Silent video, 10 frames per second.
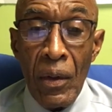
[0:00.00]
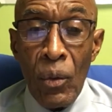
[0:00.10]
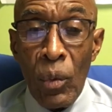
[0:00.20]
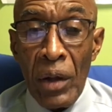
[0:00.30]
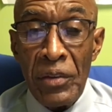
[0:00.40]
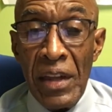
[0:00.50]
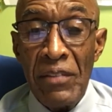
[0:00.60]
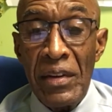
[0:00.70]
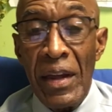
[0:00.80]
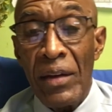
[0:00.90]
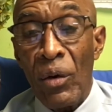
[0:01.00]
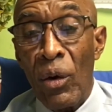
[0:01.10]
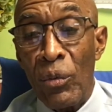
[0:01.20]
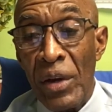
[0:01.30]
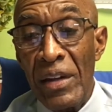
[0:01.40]
While David had
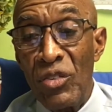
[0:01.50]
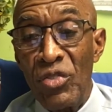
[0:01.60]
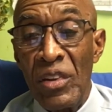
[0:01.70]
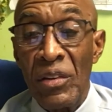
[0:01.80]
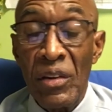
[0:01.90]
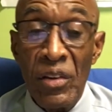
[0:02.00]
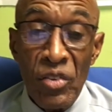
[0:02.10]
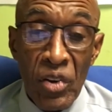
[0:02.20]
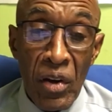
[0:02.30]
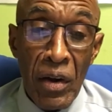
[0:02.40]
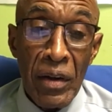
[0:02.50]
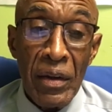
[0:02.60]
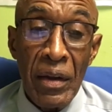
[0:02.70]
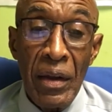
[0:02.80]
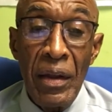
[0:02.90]
already sinned in his heart,
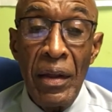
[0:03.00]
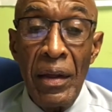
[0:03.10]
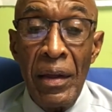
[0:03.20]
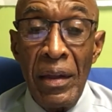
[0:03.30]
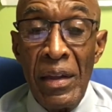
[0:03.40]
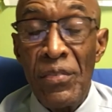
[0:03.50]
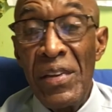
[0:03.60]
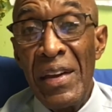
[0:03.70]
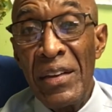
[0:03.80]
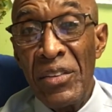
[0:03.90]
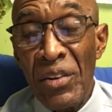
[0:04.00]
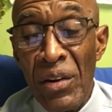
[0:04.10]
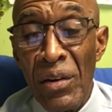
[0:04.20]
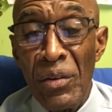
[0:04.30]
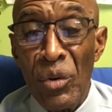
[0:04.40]
if he had
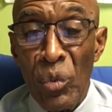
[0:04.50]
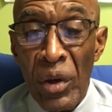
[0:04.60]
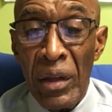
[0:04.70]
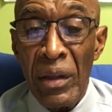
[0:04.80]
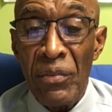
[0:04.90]
turned away